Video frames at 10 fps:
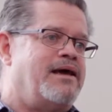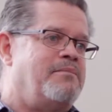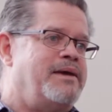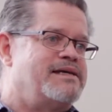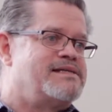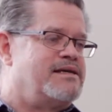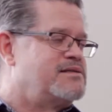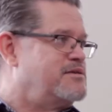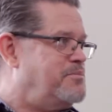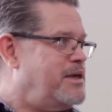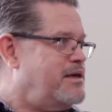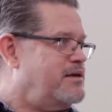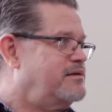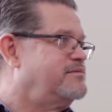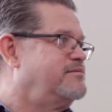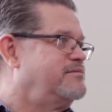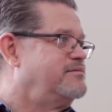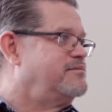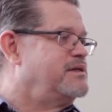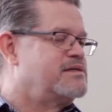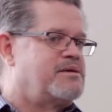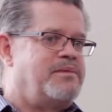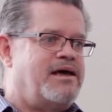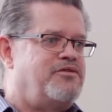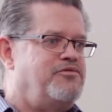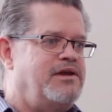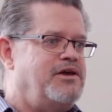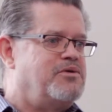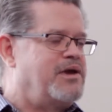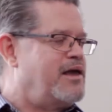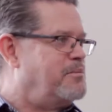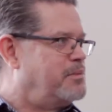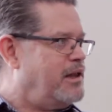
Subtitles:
not make sense to me because I'm not a video game